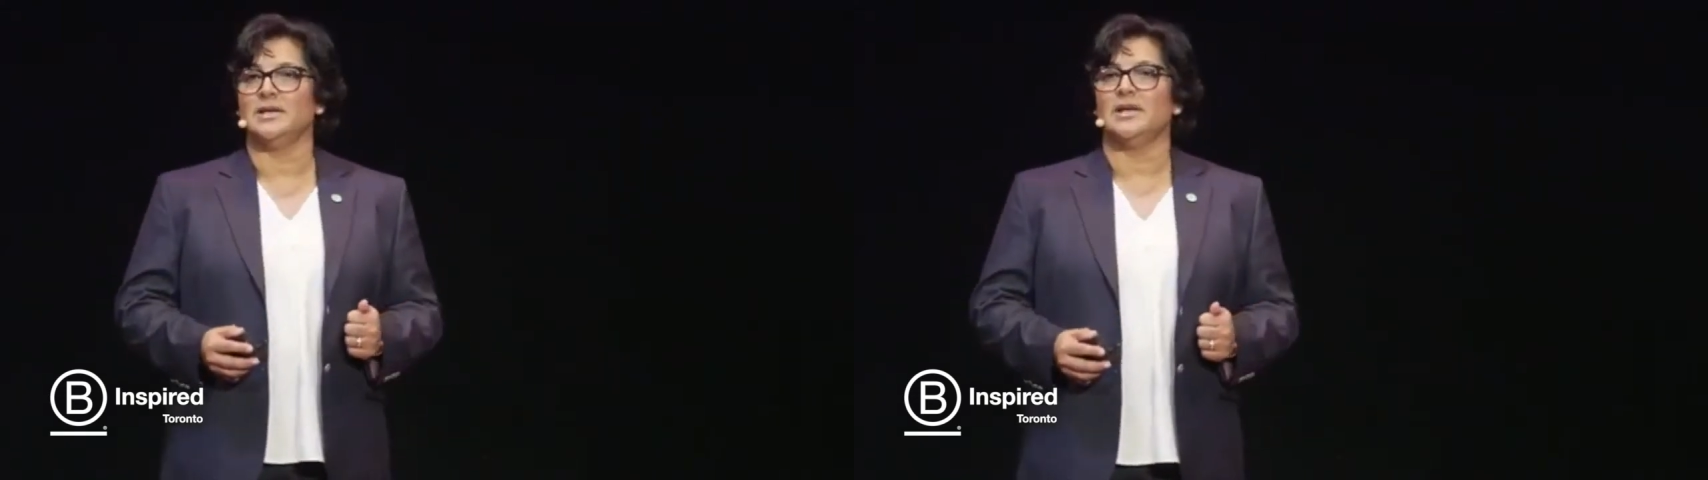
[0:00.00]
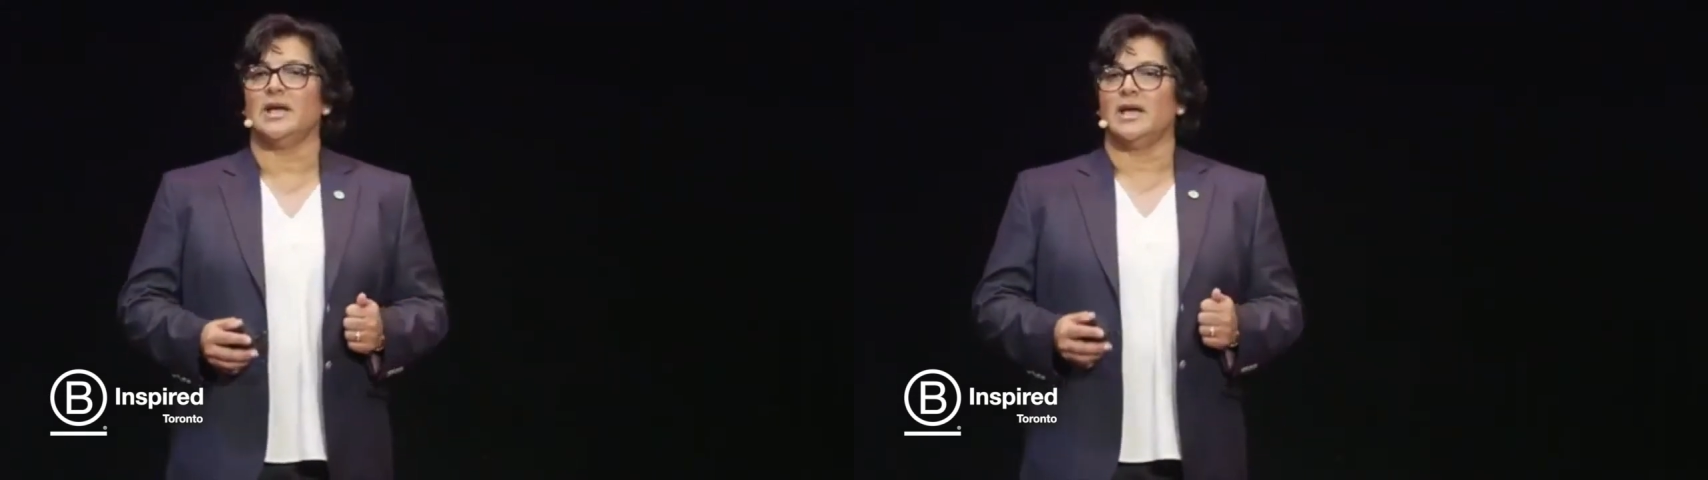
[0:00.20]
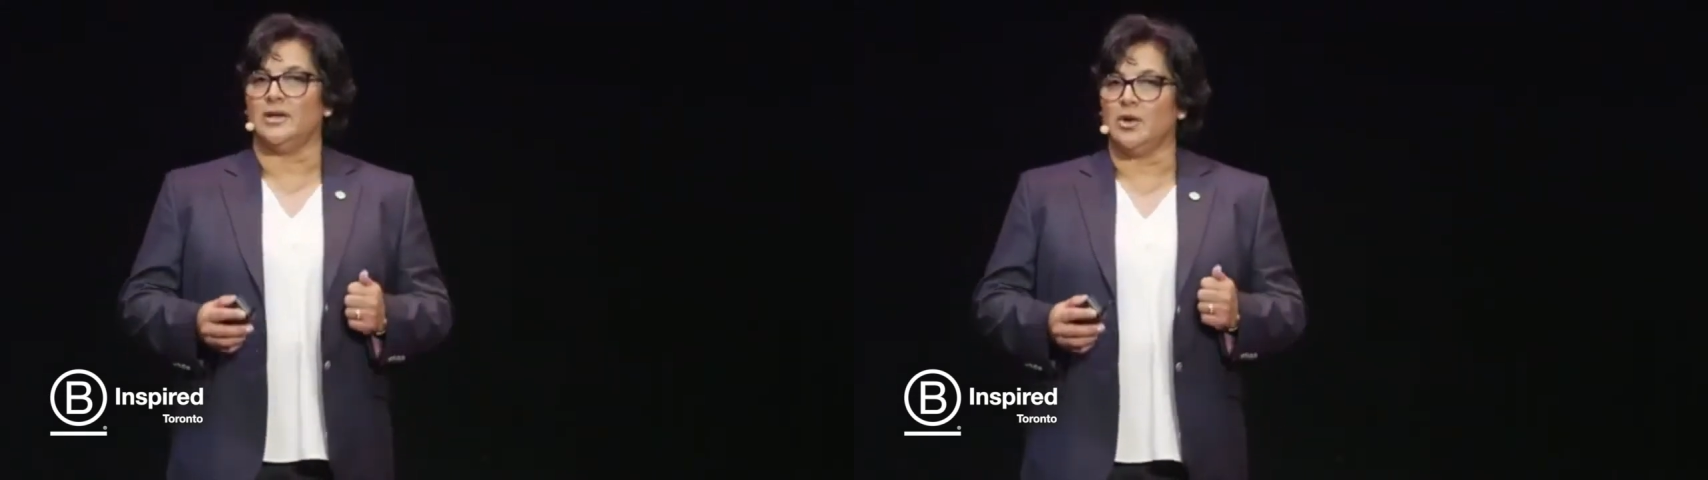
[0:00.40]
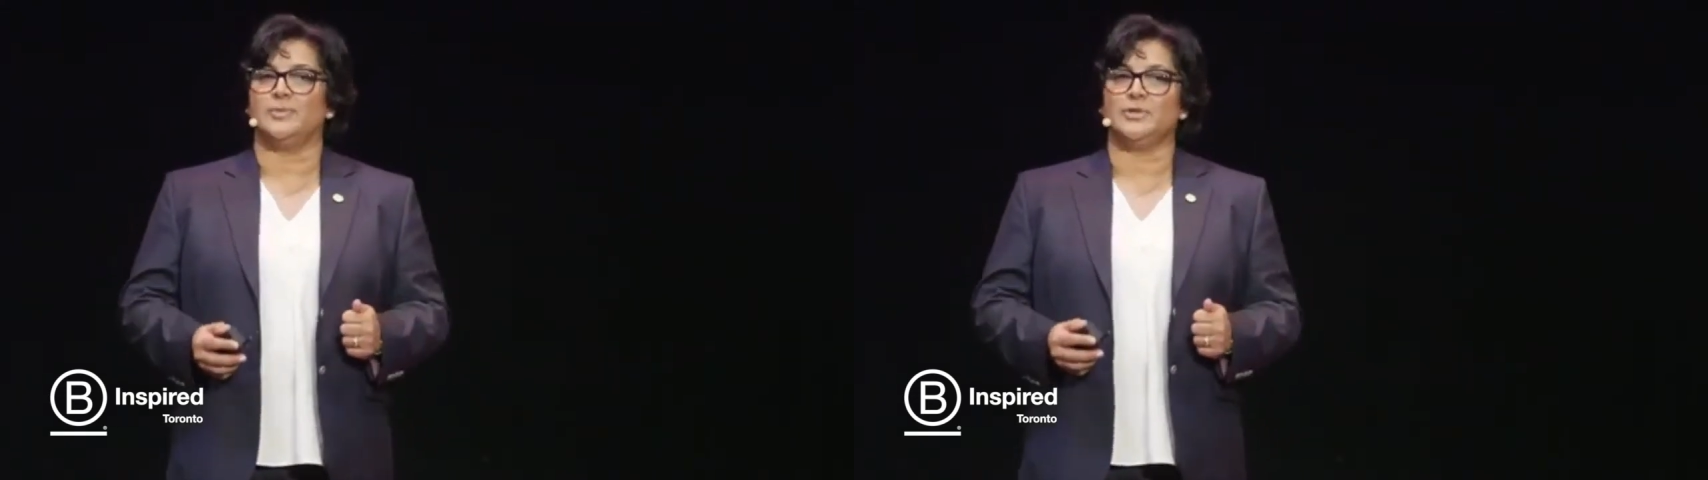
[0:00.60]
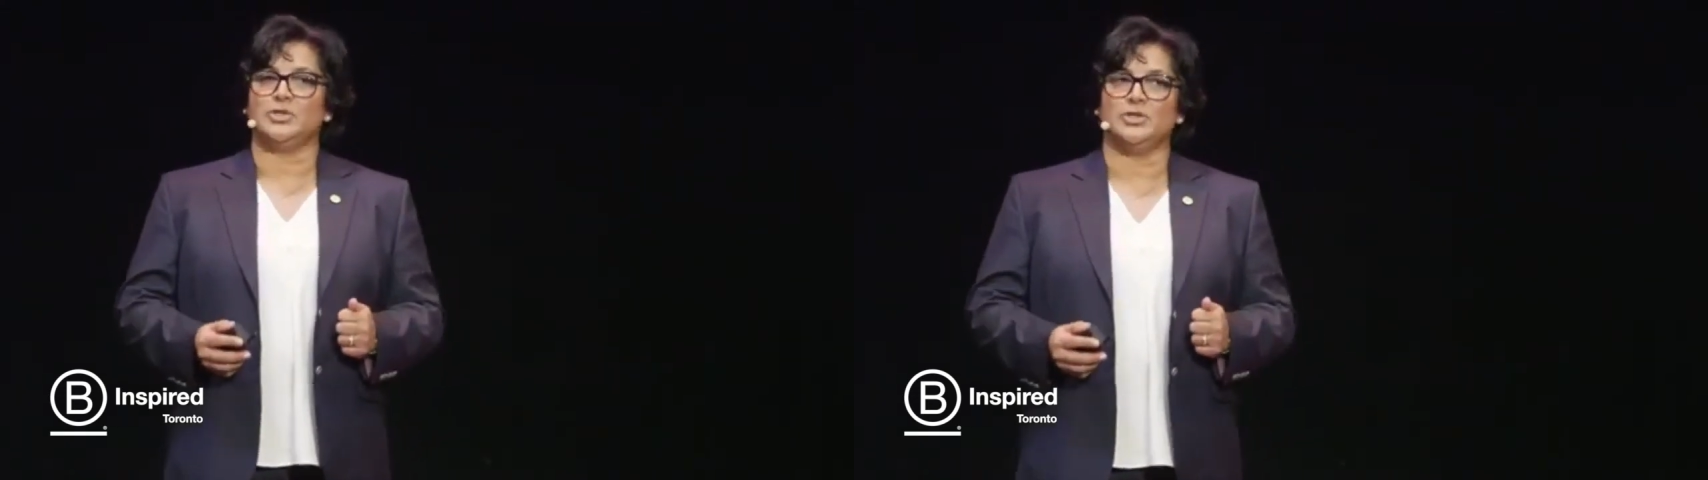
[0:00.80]
and
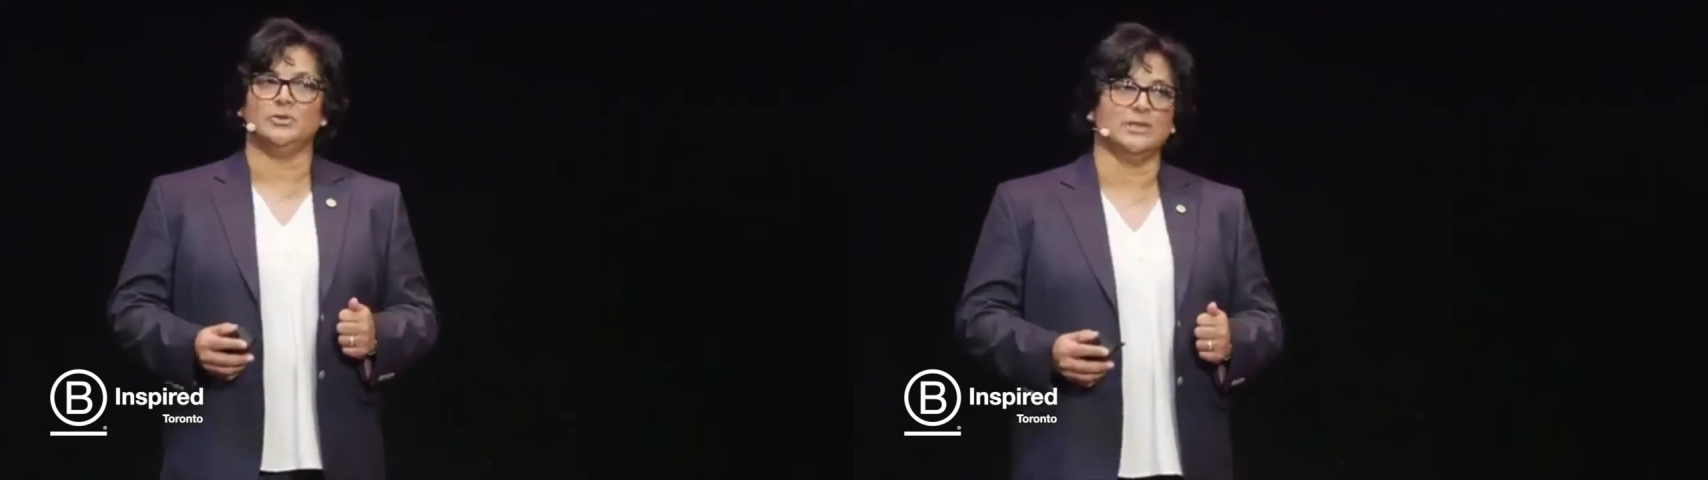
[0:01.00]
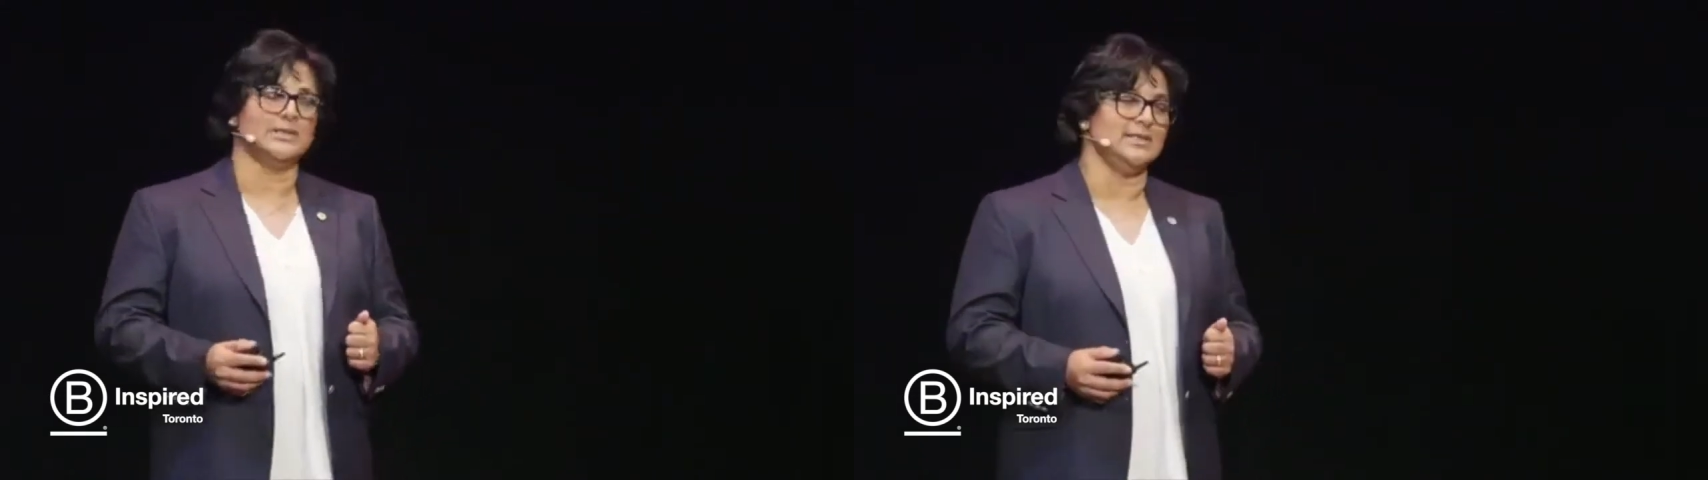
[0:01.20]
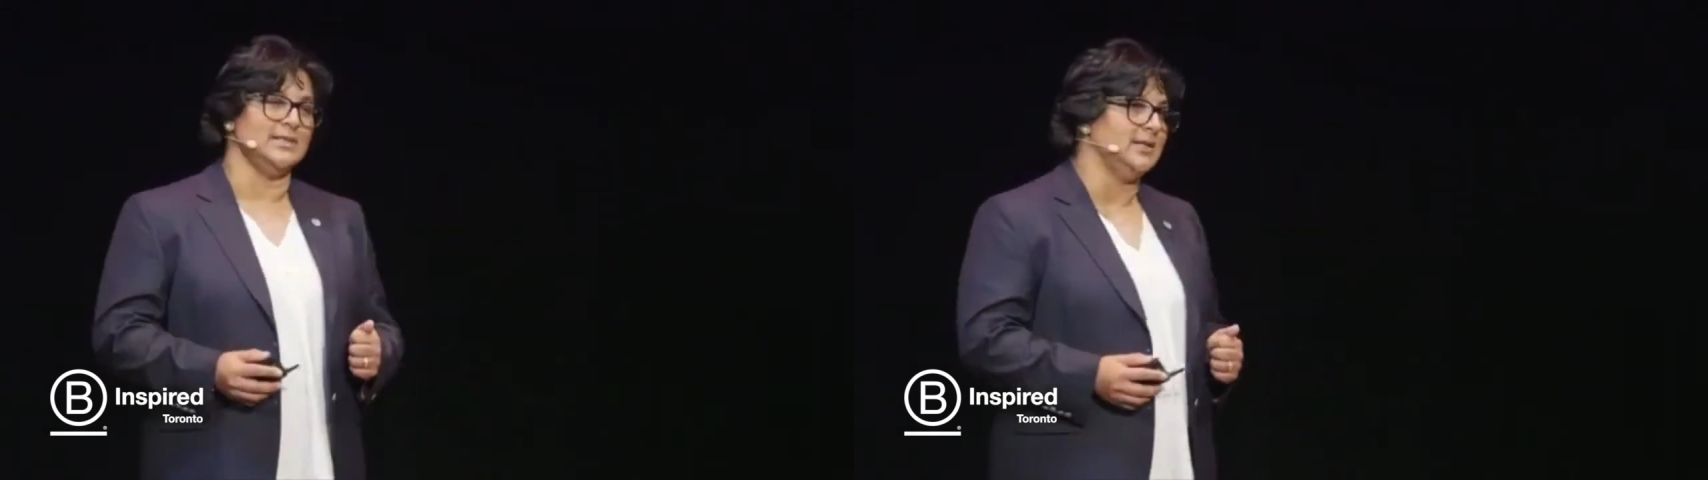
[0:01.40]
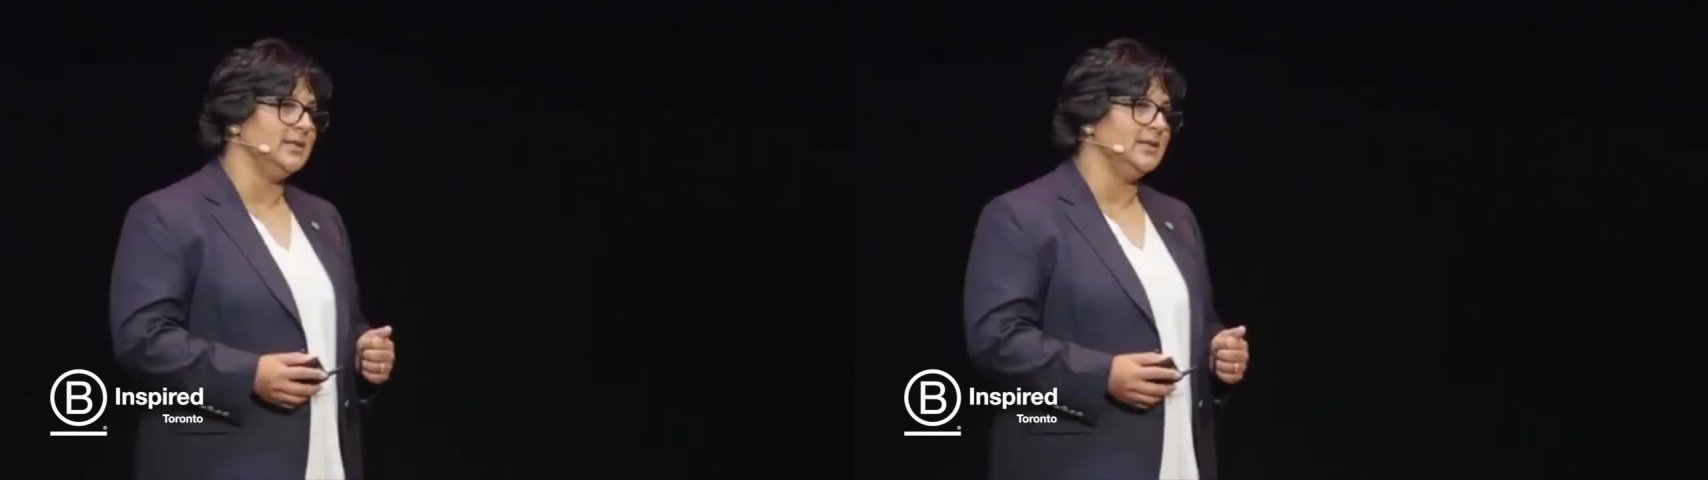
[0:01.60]
opportunity